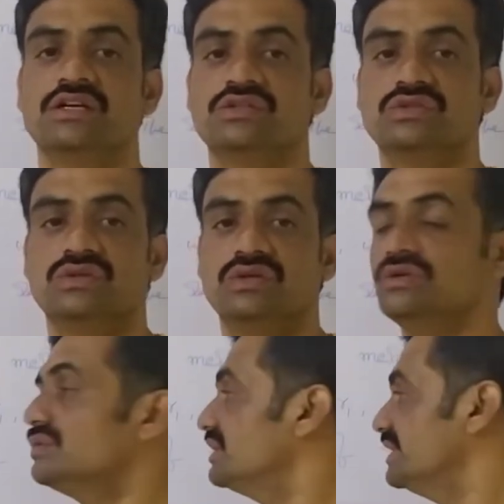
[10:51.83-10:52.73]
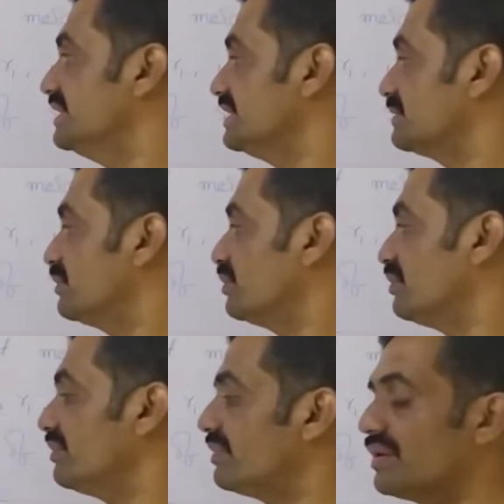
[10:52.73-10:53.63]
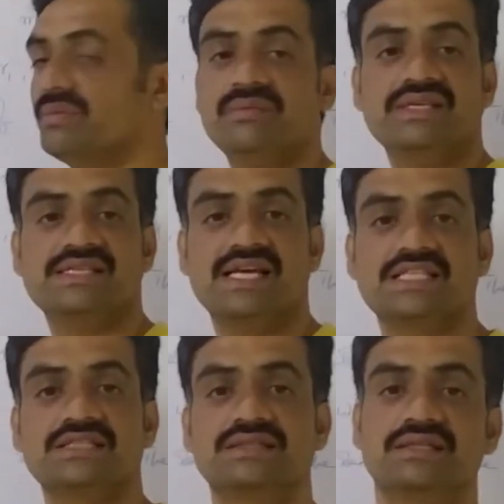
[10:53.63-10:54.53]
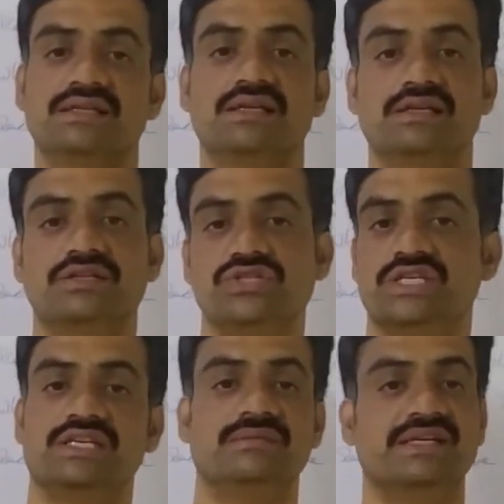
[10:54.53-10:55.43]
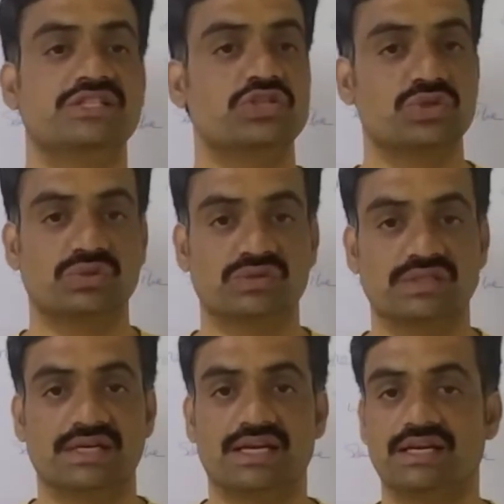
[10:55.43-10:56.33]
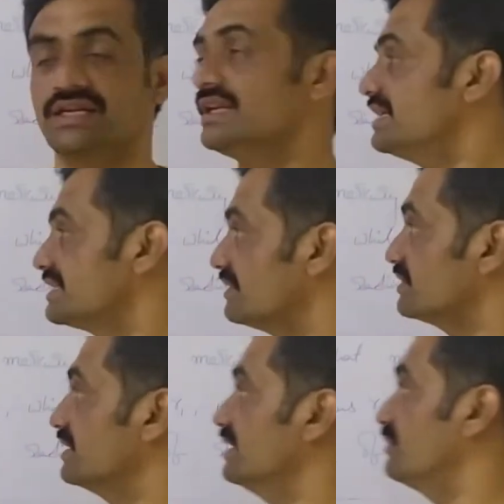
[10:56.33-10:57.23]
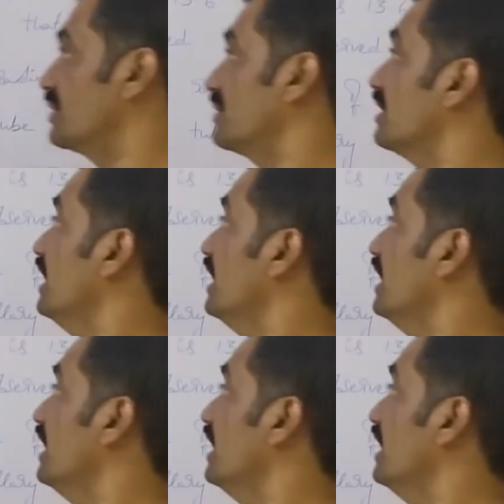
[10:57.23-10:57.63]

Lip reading: So now this problem is asked in JEE Mains 2019. Let's observe the problem.